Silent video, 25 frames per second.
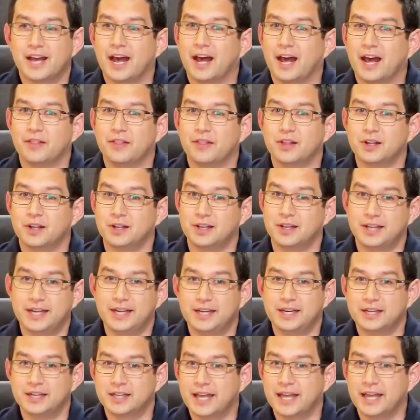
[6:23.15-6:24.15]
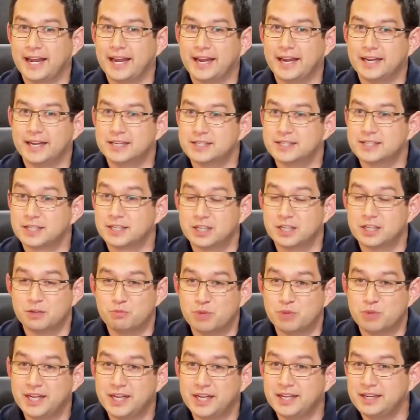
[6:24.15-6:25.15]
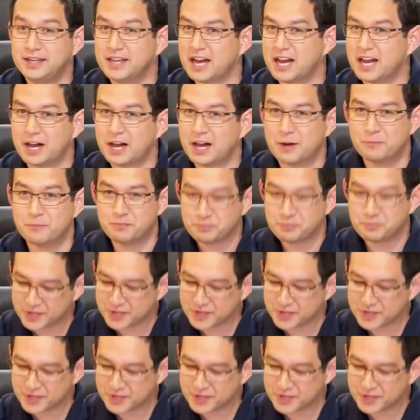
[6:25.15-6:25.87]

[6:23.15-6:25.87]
the leader and committee hub.